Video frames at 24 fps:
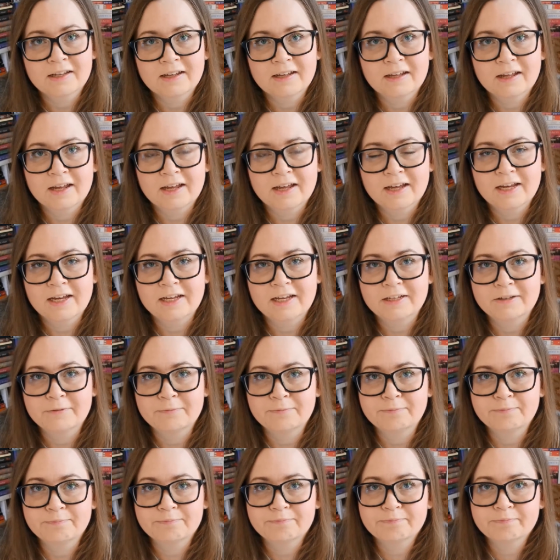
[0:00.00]

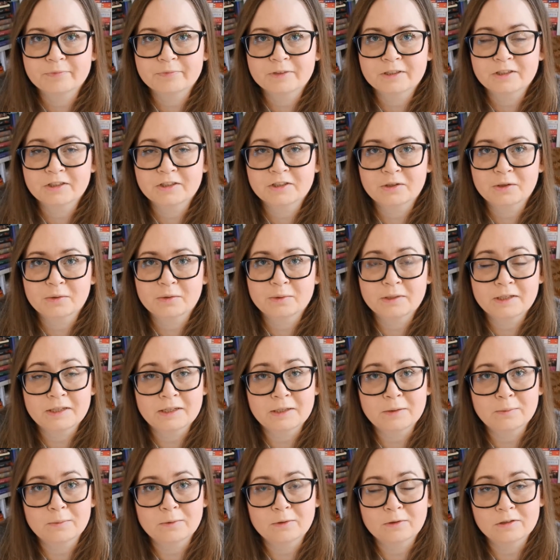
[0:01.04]
And so
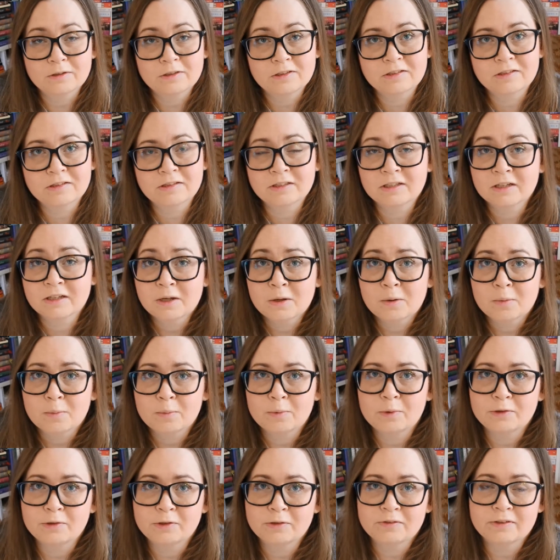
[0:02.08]
he was
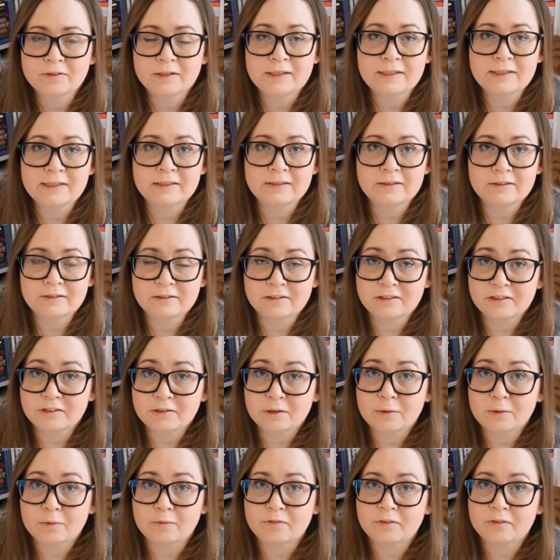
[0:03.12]
one of the leaders
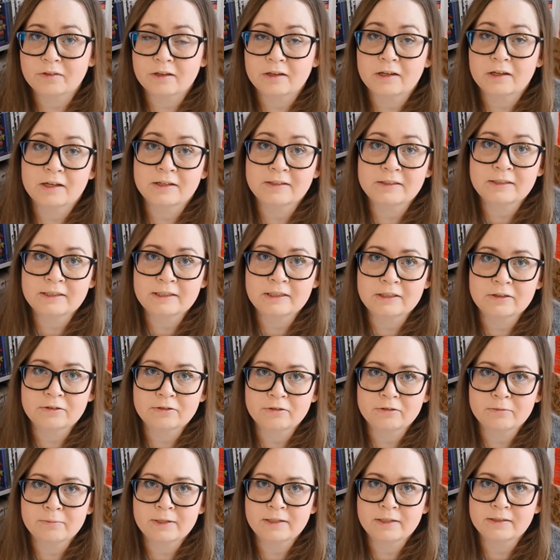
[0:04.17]
of the
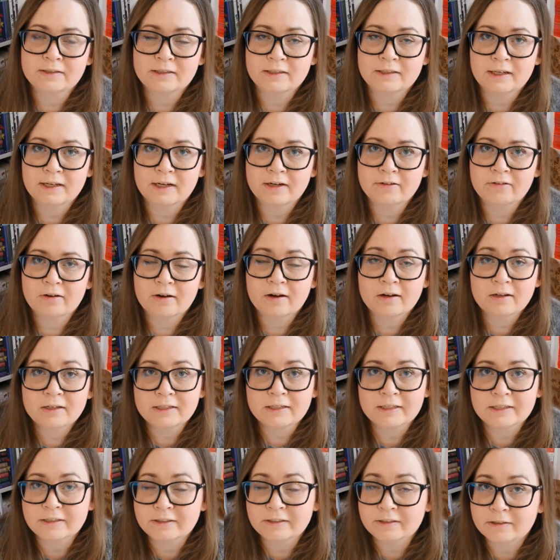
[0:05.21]
neo-romantic era
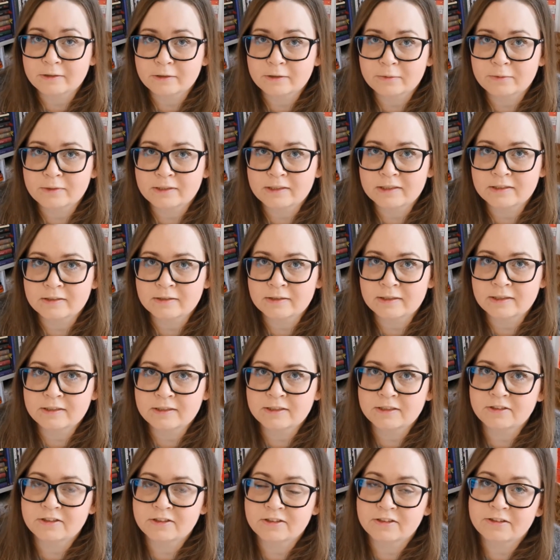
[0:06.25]
in the Norwegian
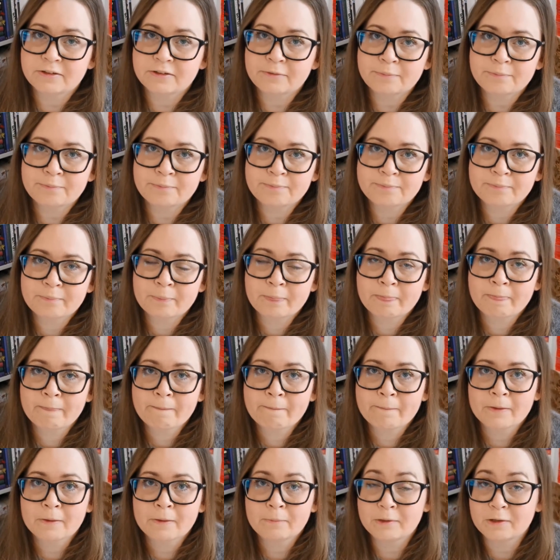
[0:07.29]
literature.
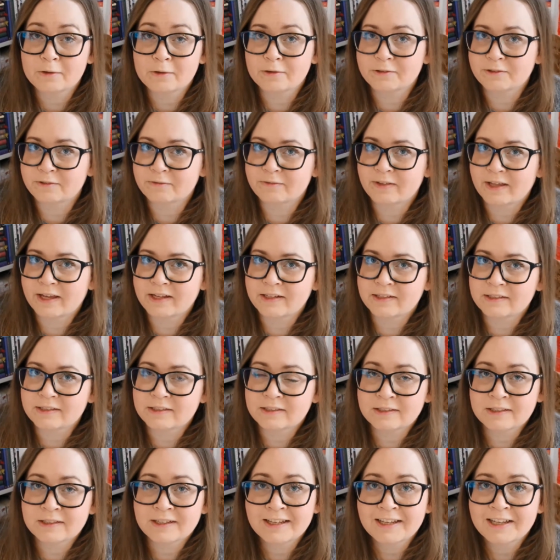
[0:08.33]
Because of
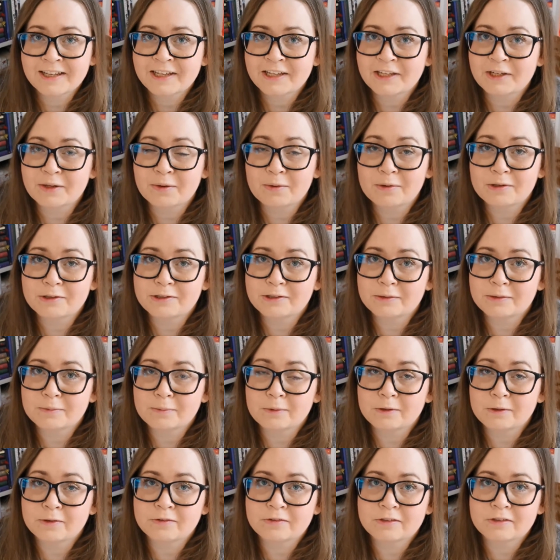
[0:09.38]
that, he also
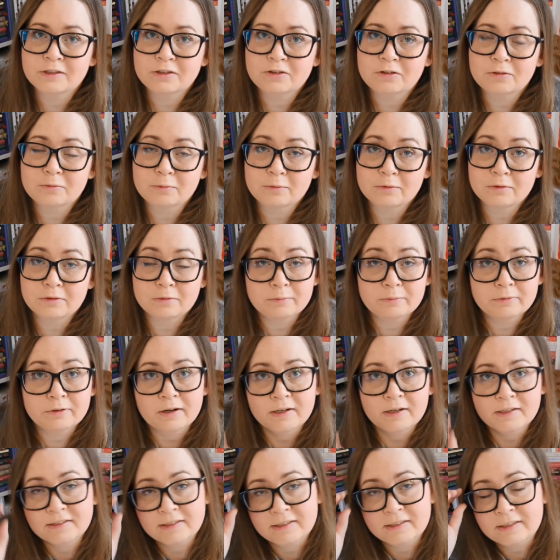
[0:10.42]
won the Nobel
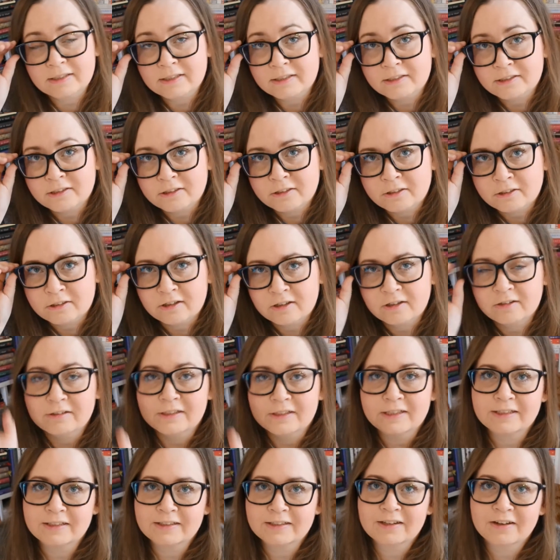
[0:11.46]
Prize in Literature
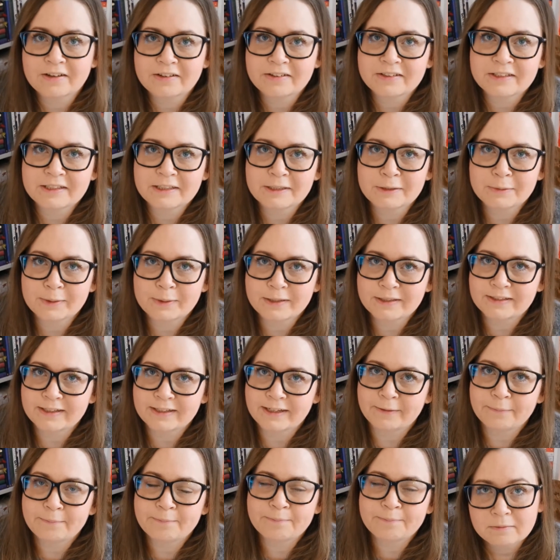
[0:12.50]
in 1920.
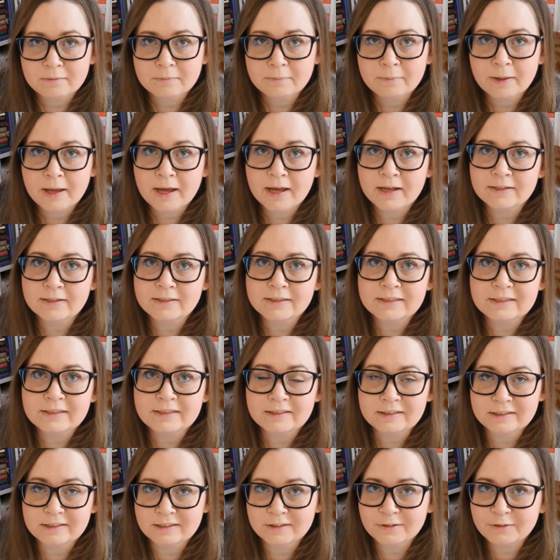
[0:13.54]
Pan
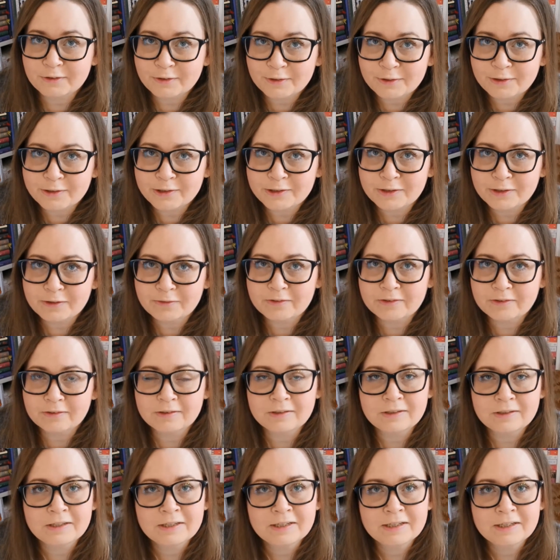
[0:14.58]
is his third
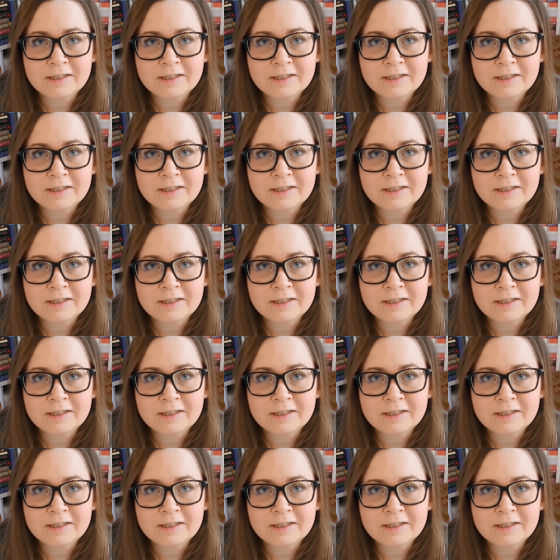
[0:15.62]
novel.